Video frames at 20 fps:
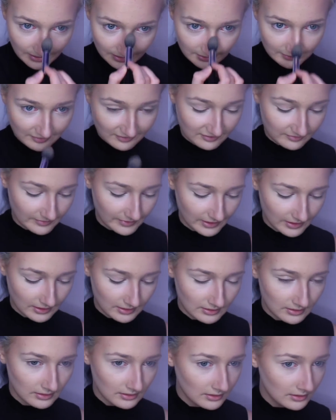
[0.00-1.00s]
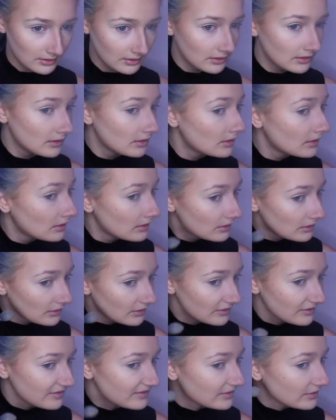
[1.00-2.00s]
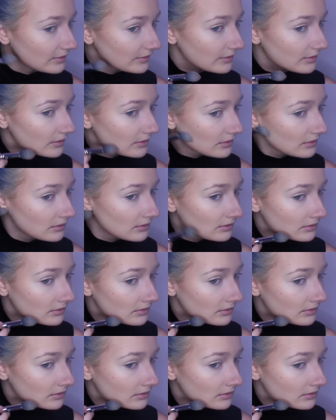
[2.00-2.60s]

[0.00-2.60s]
I used my concealer.